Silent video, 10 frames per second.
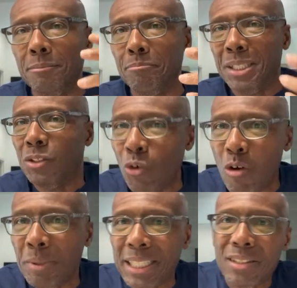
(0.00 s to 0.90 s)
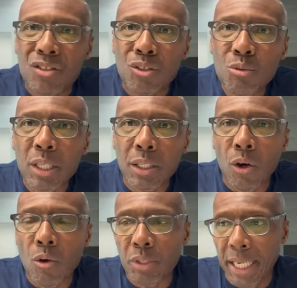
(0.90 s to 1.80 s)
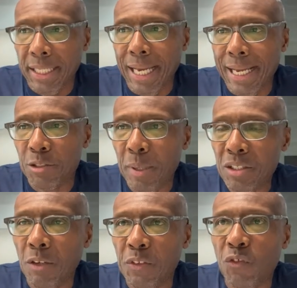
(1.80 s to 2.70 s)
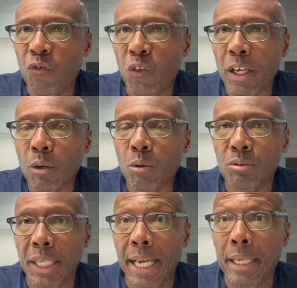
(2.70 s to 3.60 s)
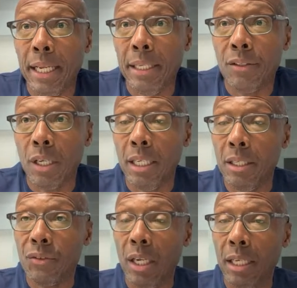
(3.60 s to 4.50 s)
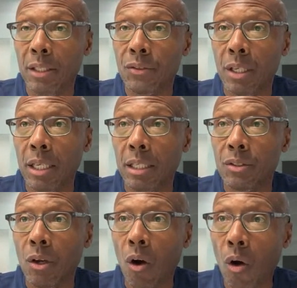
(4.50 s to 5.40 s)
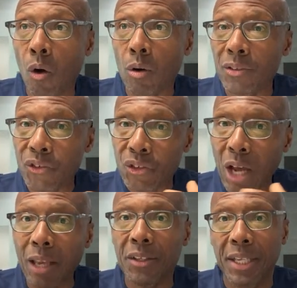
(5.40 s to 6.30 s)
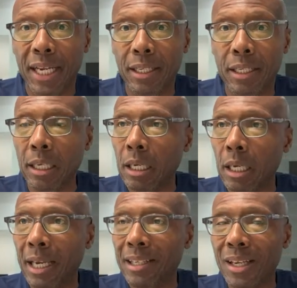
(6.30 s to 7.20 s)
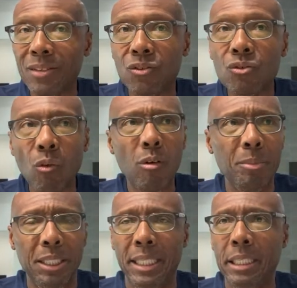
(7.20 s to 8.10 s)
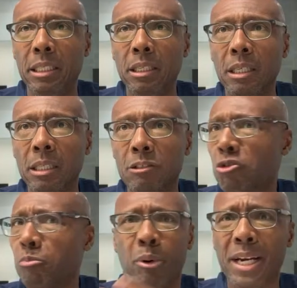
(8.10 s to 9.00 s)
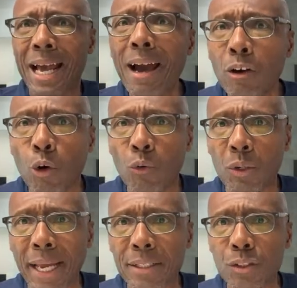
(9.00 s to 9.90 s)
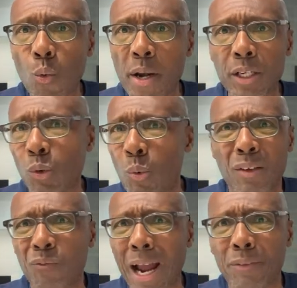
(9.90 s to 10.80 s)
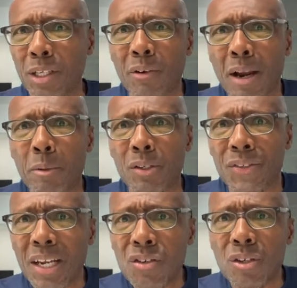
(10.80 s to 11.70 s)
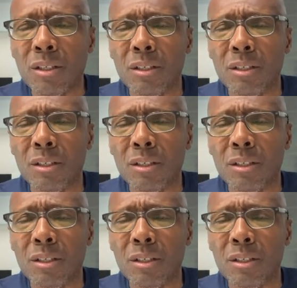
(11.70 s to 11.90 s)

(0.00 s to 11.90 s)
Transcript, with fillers: But normally the student loan debt, guys, especially if it's federal debt and it's and it's and it's and it's all consolidated, it, it's normally spread out over like 20, 25 year amortization.